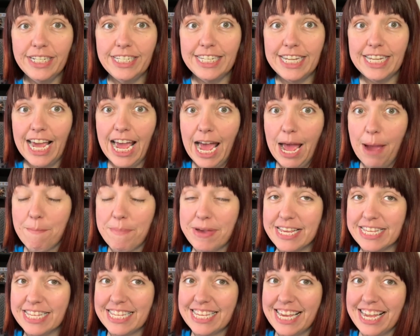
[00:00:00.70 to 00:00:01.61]
time
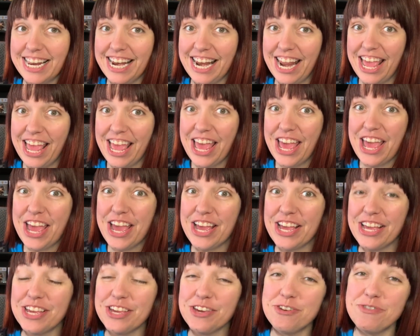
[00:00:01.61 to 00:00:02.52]
is it?
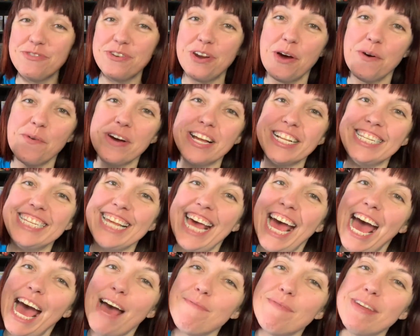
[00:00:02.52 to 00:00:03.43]
You know what
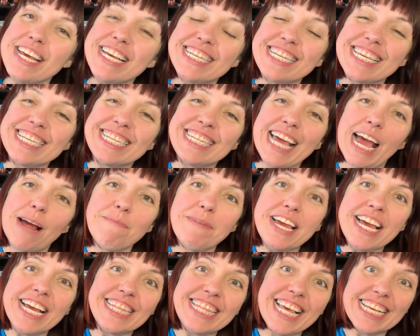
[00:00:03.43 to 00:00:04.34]
time it is. It's time
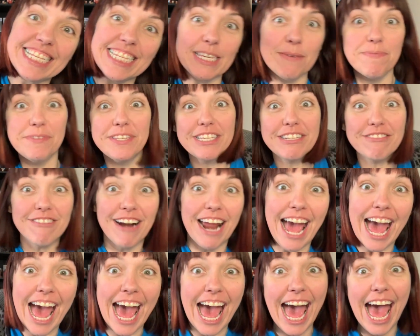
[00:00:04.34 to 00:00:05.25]
to hit that
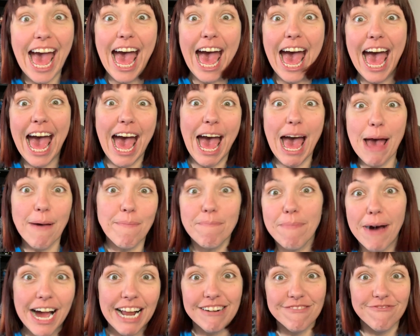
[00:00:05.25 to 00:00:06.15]
subscribe
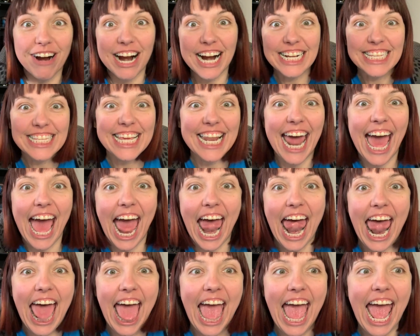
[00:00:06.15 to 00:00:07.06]
button. Where is it at?
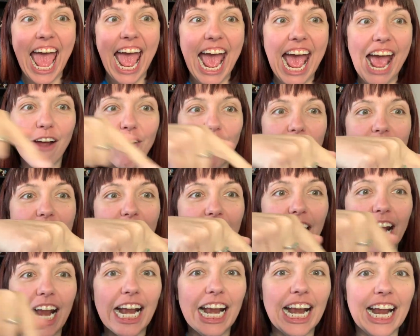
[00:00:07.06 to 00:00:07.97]
Right
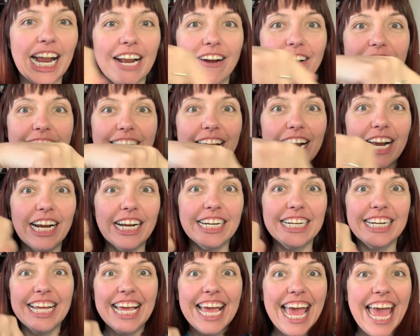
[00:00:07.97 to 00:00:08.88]
there. Right there.
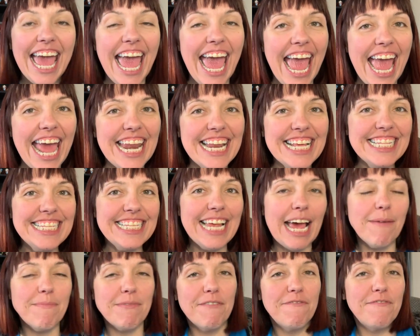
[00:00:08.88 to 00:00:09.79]
And it's
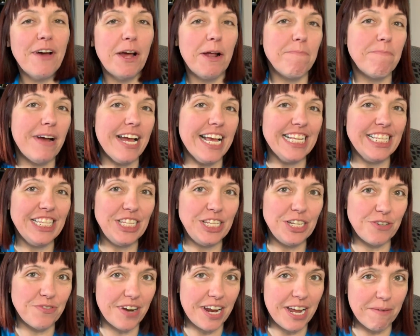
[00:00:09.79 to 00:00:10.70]
time to follow my
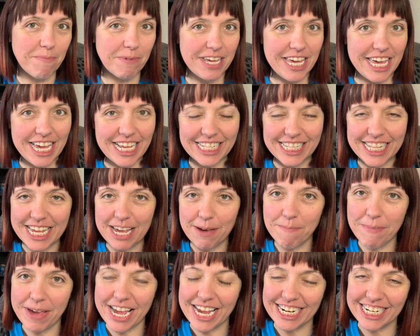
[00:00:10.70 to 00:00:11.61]
Instagram, Geekly
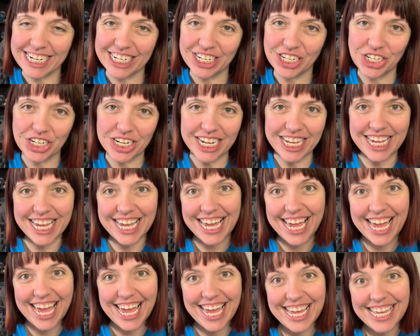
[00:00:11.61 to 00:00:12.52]
Amanda,
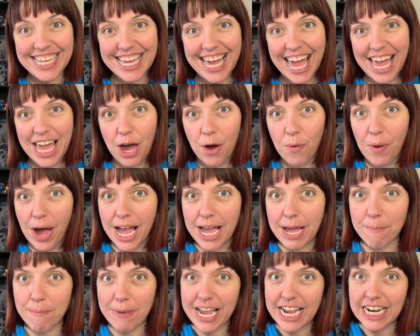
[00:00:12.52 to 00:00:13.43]

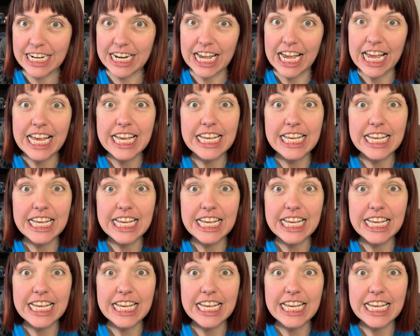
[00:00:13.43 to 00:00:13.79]
G-E-E-K-O-Y Amanda.